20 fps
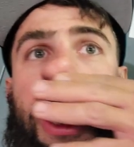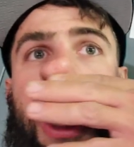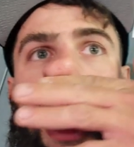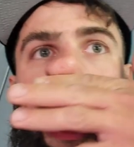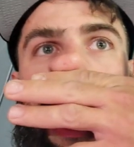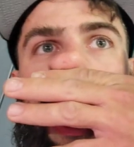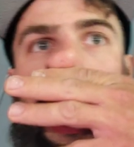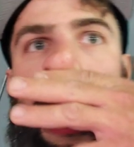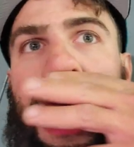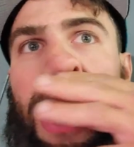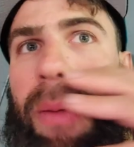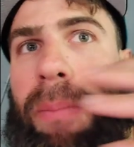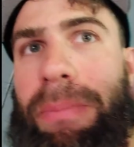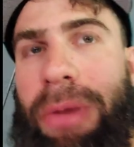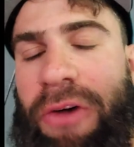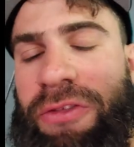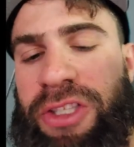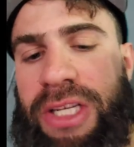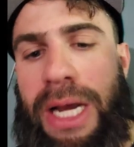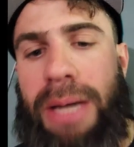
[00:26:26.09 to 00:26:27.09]

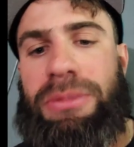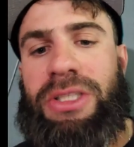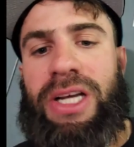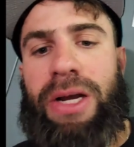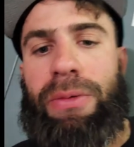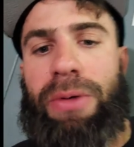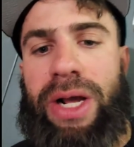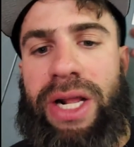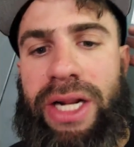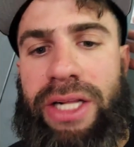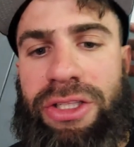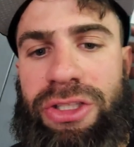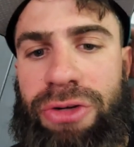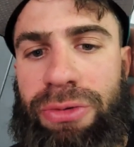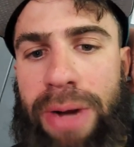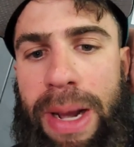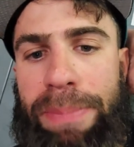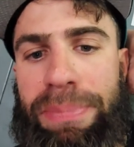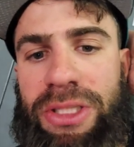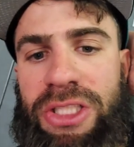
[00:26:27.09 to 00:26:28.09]
Both times I run into
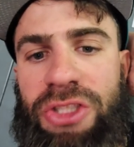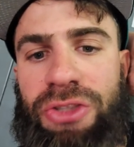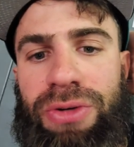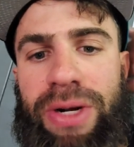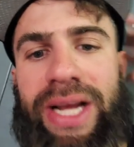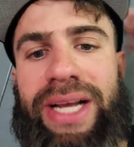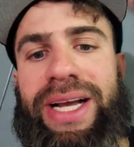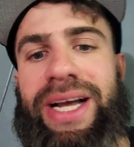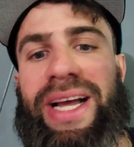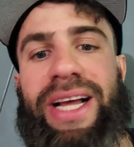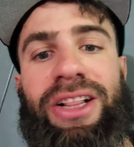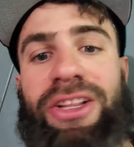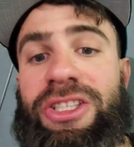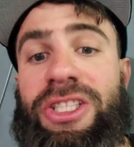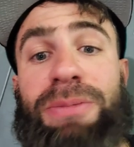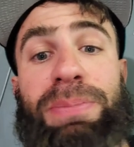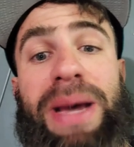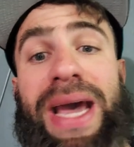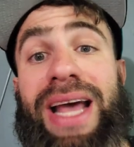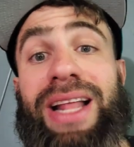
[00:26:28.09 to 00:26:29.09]
Rapid Strike, I
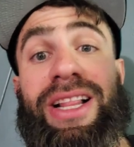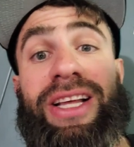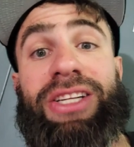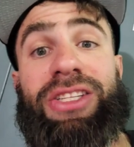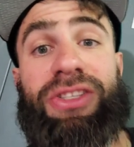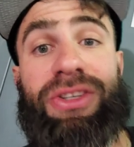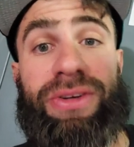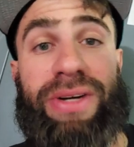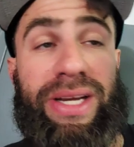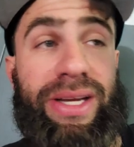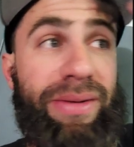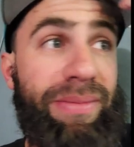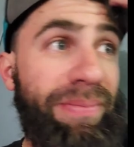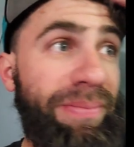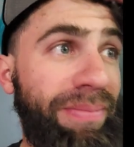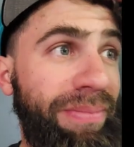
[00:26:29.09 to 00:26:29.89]
lose badly to it.